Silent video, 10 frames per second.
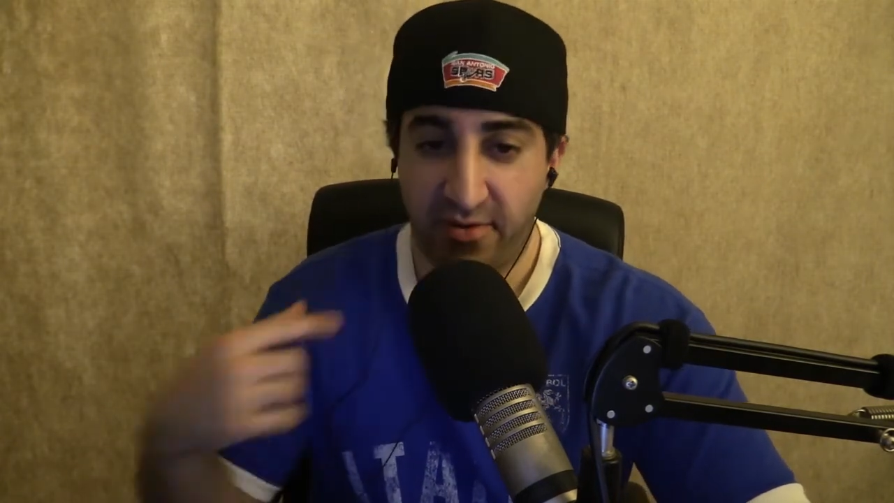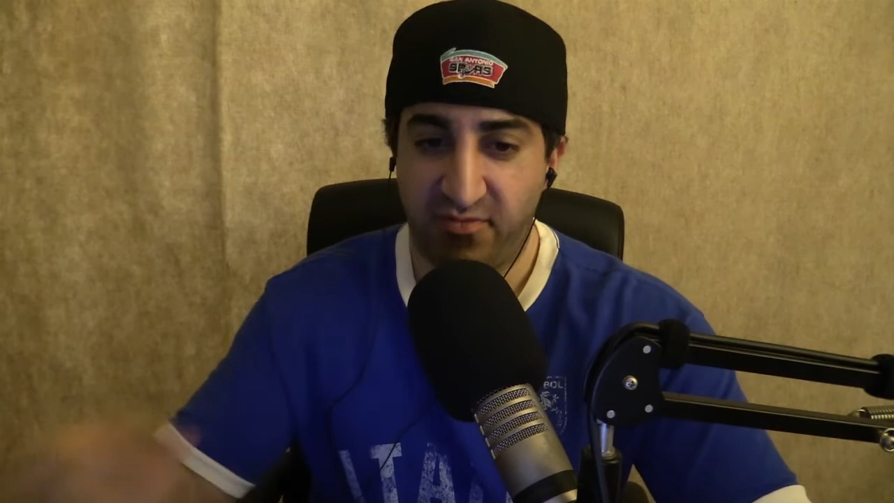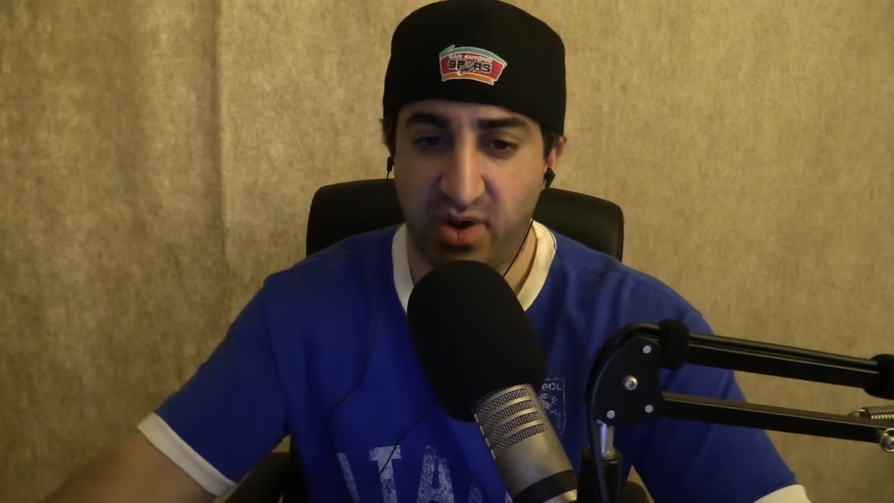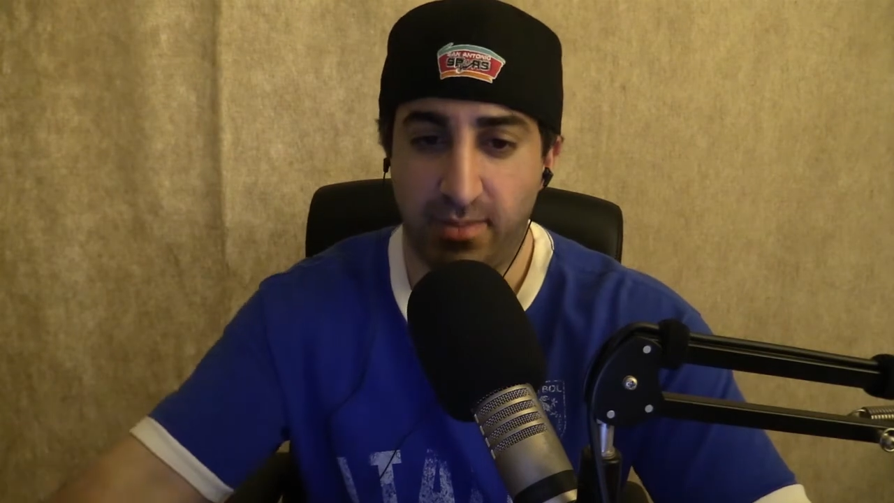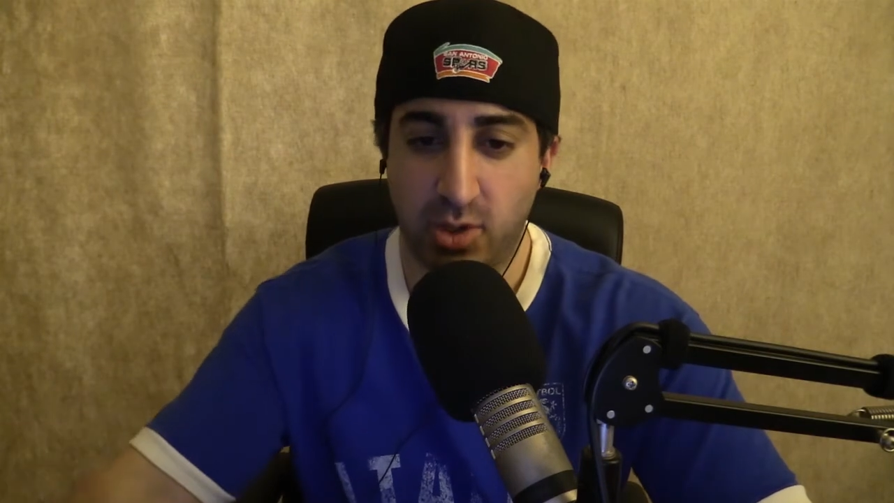
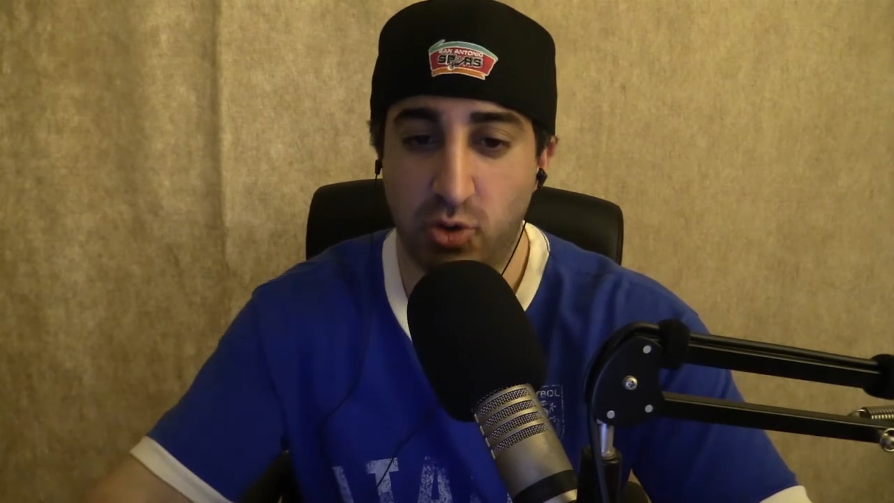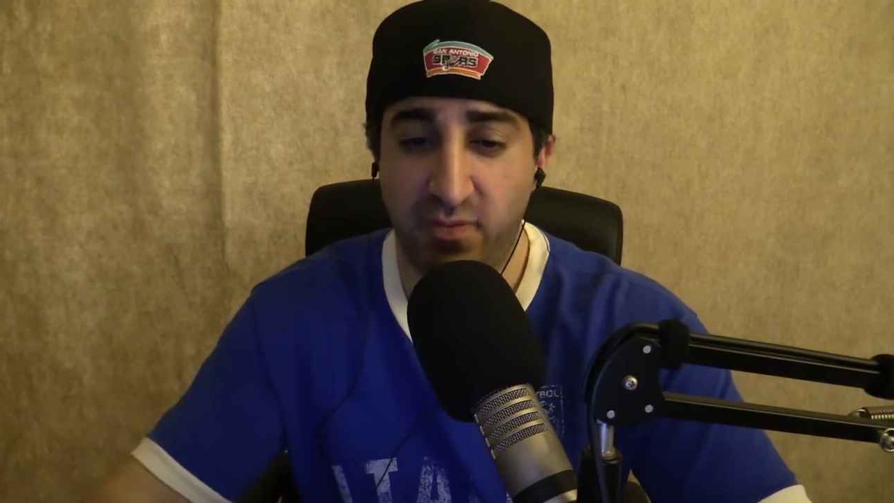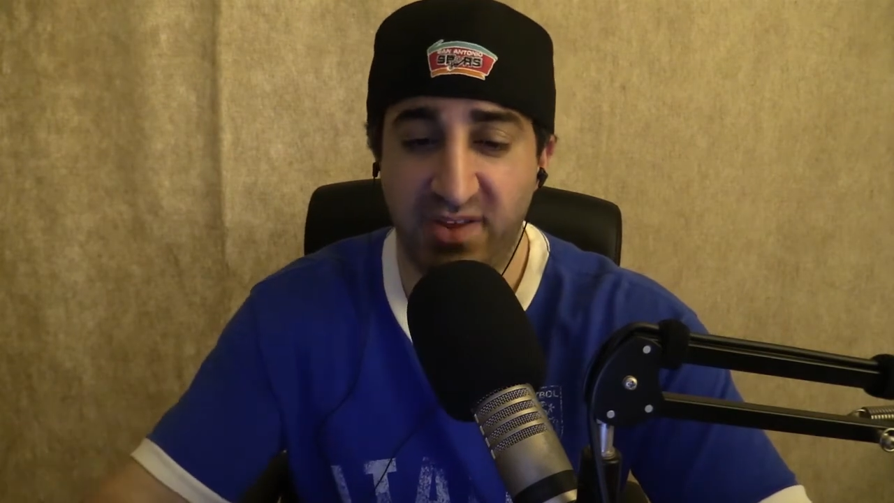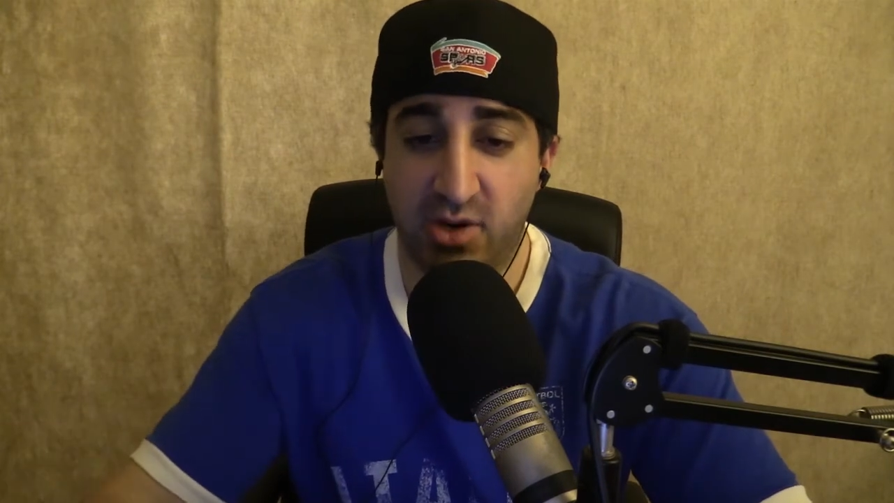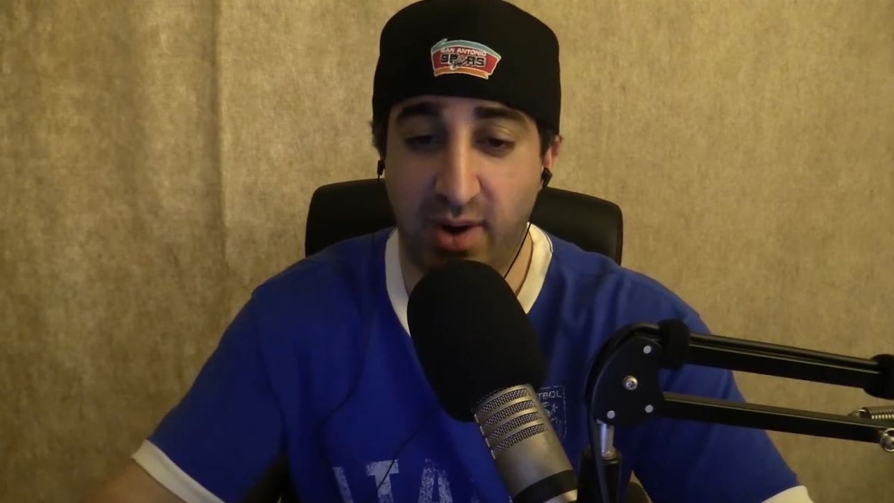from
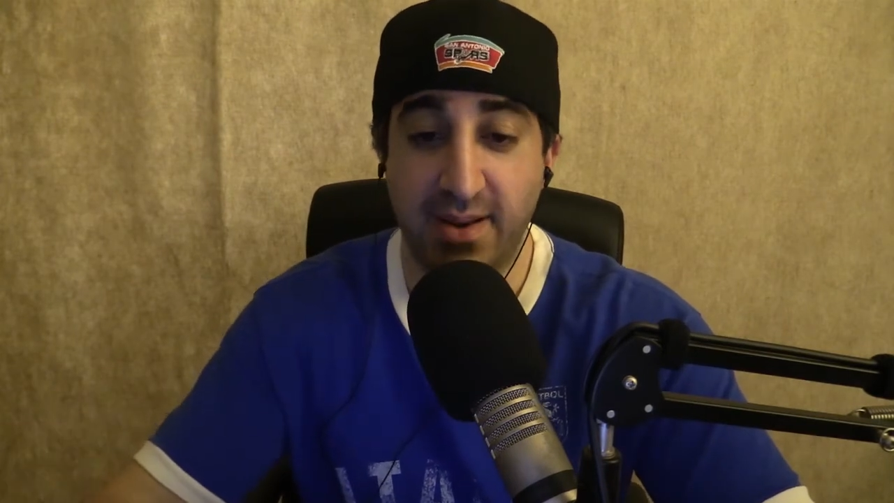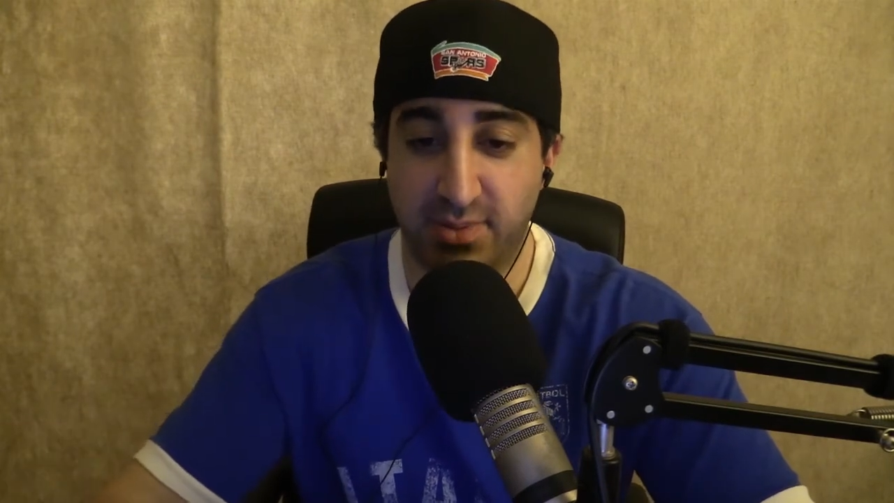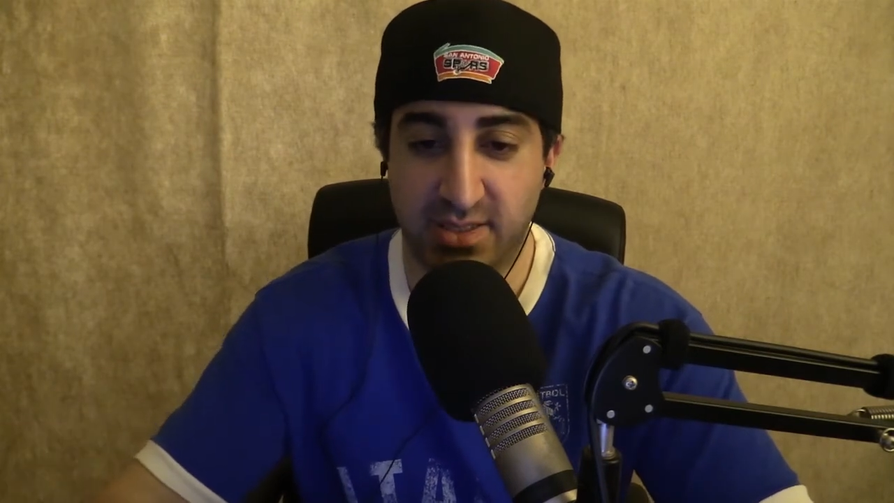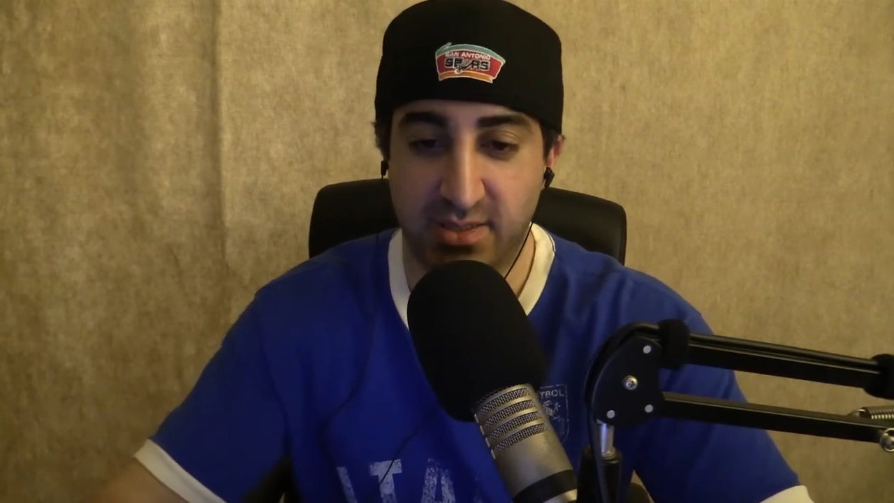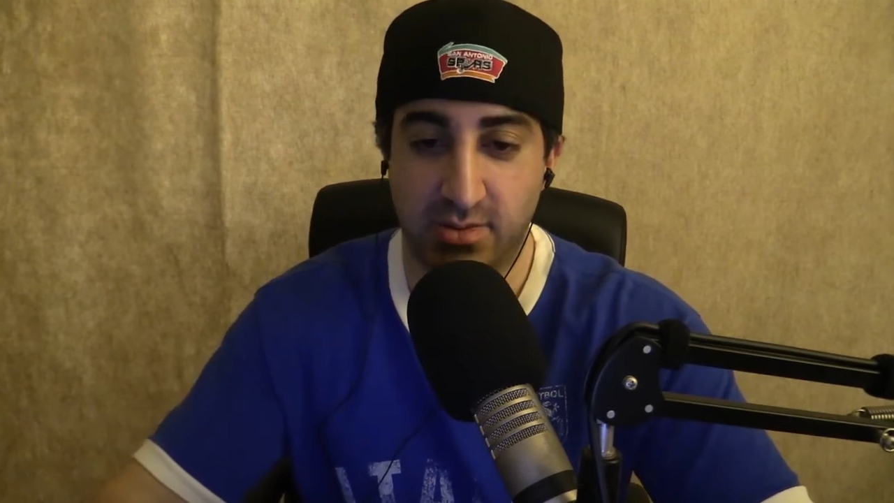Goofy
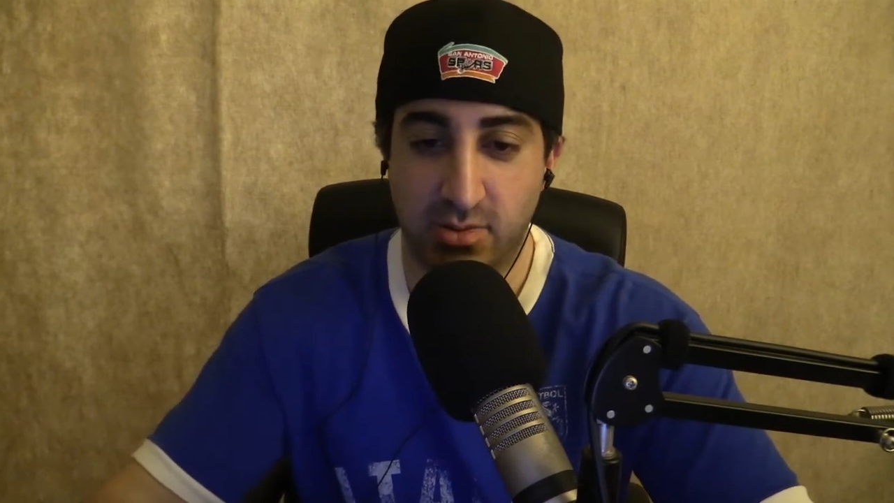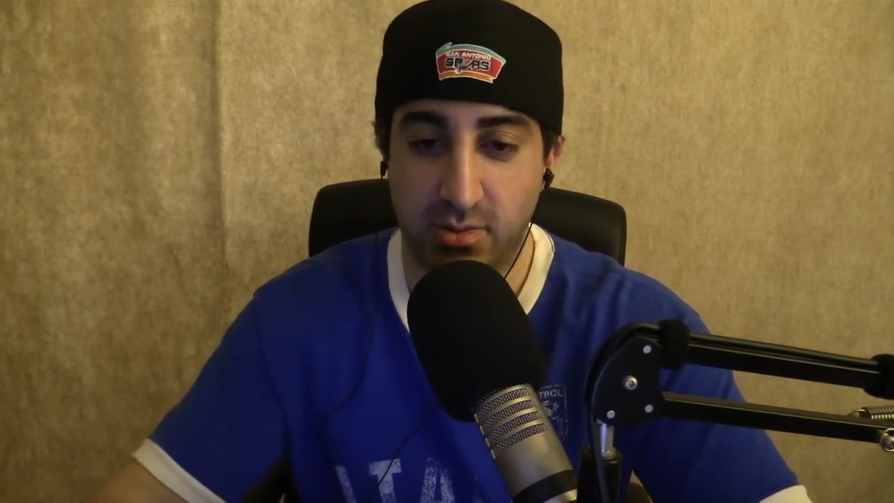Grapes,